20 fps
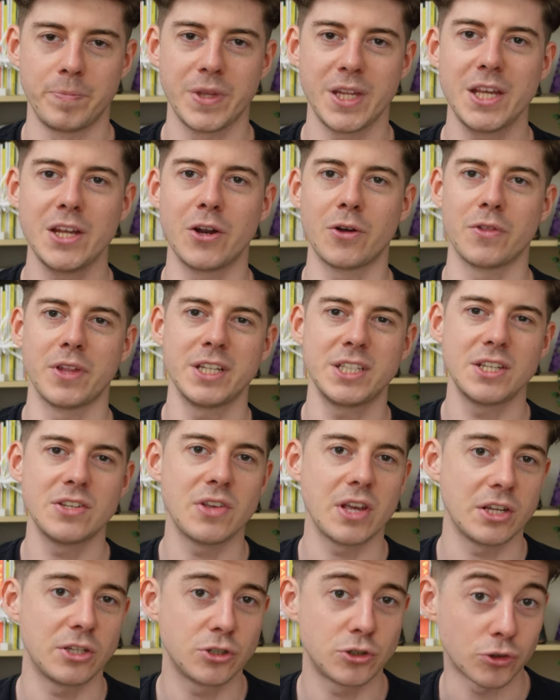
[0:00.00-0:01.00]
you know, this
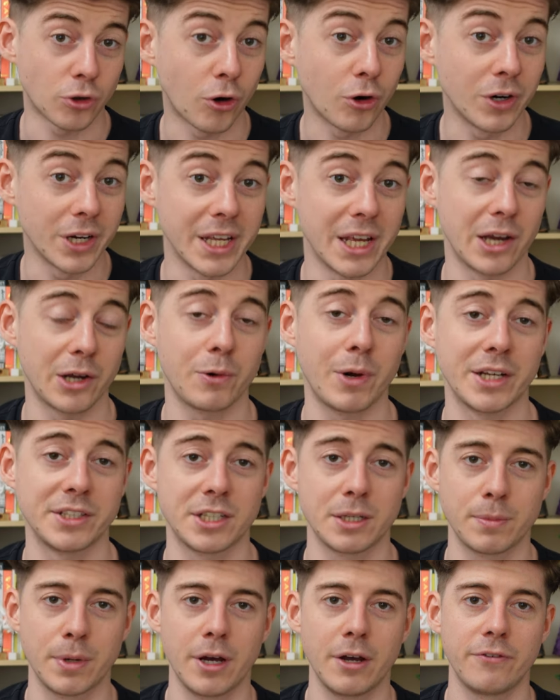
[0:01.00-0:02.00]
is a strongly
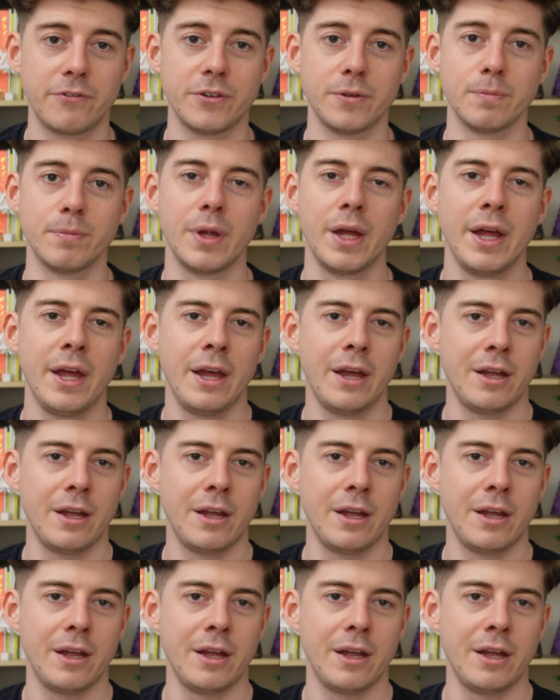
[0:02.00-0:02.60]
aquatic perfume.